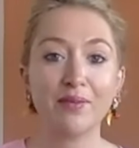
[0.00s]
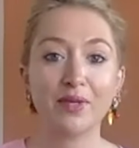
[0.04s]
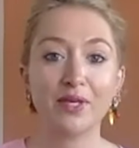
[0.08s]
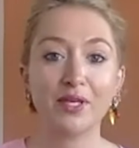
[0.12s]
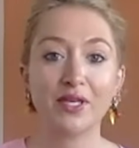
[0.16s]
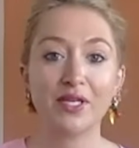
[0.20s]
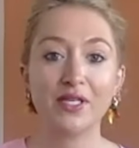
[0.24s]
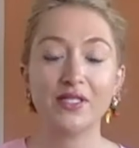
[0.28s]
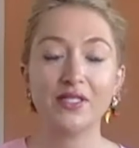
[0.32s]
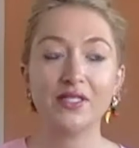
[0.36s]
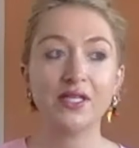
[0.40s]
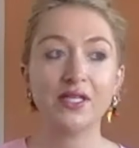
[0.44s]

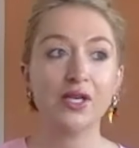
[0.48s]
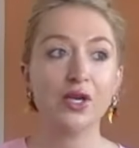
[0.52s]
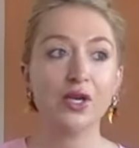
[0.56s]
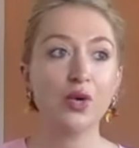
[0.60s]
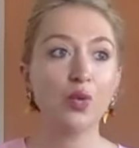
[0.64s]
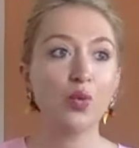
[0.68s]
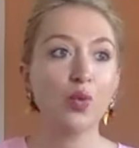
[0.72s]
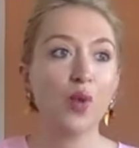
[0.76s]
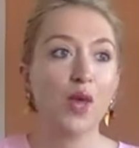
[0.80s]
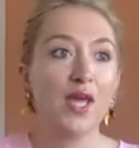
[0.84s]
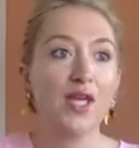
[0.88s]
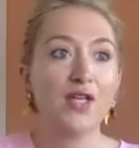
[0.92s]
Because
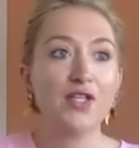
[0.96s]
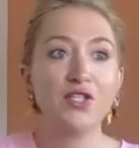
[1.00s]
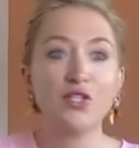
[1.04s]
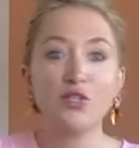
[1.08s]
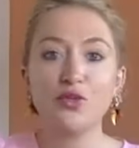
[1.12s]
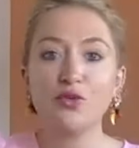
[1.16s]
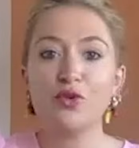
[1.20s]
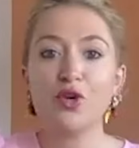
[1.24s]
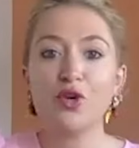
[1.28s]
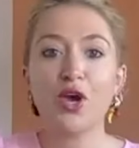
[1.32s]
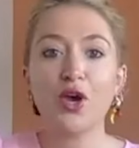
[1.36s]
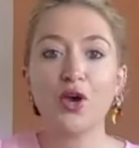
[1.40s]
where do
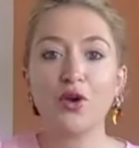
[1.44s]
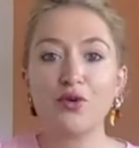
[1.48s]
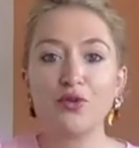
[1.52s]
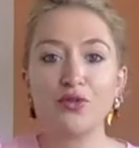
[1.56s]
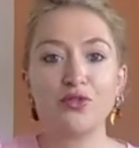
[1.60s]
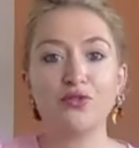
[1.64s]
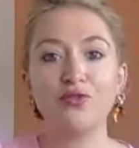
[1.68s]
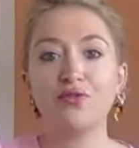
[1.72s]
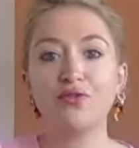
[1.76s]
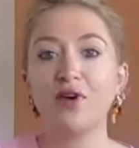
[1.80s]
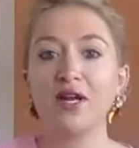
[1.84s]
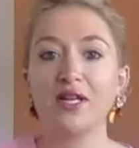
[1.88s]
you go
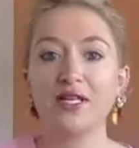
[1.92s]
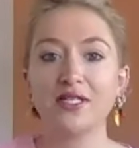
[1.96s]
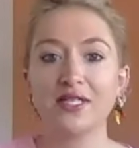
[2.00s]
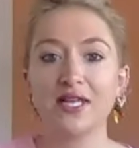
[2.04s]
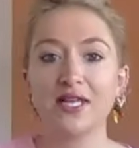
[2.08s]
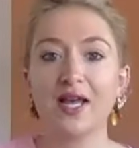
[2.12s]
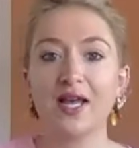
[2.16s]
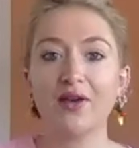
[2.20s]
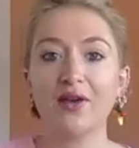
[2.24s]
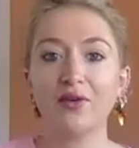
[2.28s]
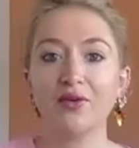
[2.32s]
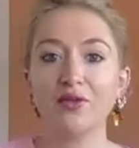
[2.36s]
to find
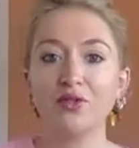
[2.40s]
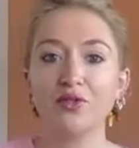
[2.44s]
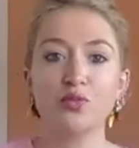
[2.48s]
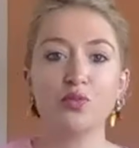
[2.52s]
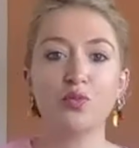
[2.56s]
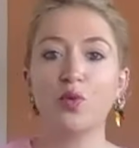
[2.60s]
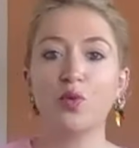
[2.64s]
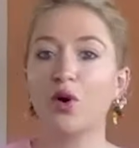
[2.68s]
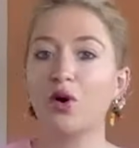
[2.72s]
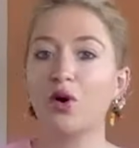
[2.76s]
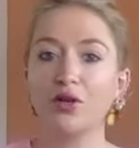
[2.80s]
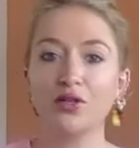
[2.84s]
out
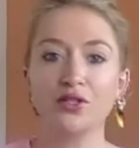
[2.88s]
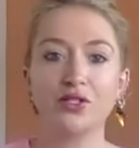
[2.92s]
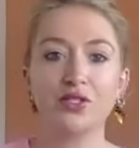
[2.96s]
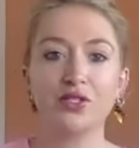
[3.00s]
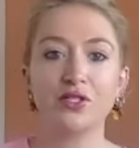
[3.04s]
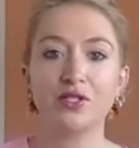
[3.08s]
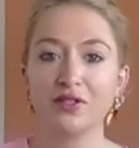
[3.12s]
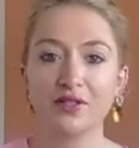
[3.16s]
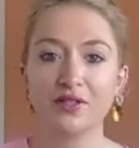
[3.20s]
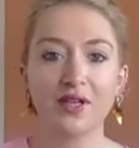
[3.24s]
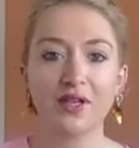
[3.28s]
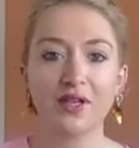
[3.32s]
what